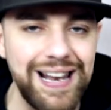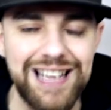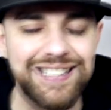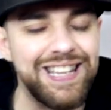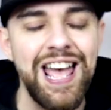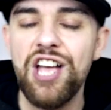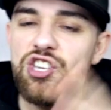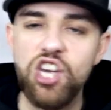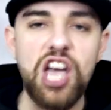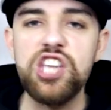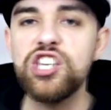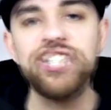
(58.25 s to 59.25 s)
list
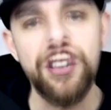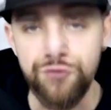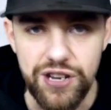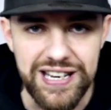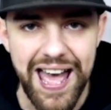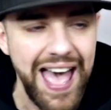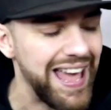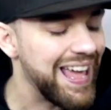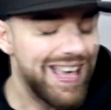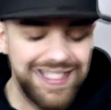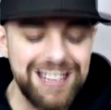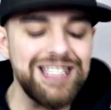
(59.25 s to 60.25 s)
changes every day.
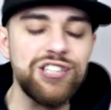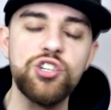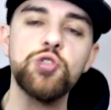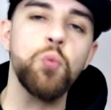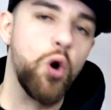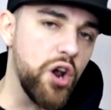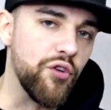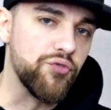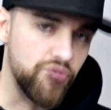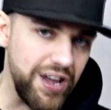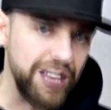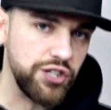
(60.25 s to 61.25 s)
This is just one I've
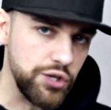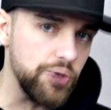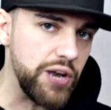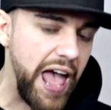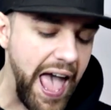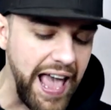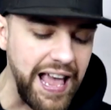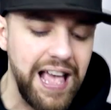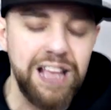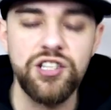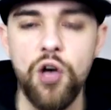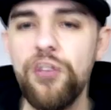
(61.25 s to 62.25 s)
written today.
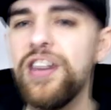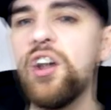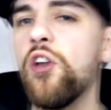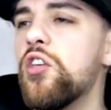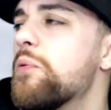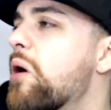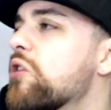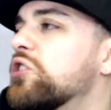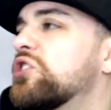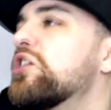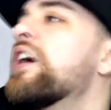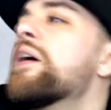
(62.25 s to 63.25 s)
So they're not the most